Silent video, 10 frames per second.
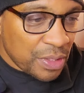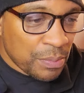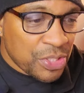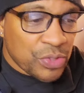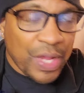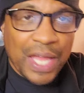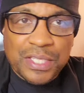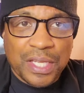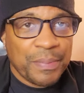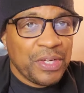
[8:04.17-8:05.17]
But you
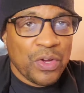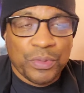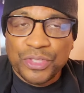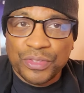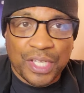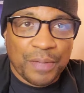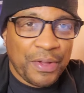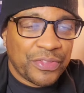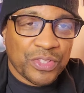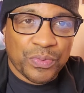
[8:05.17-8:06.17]
guys let me know what you think
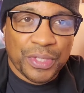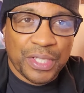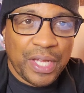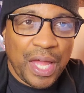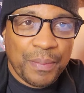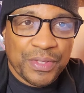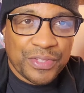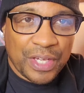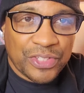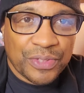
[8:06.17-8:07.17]
about this one in the comment
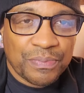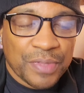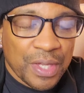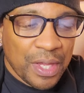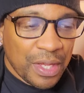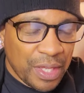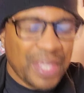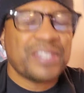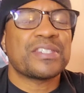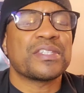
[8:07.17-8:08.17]
section.
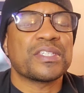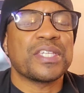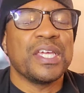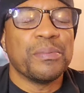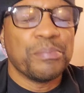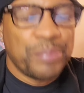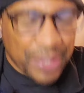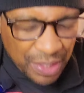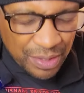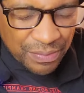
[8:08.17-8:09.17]
It's the
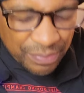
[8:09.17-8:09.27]
CMB.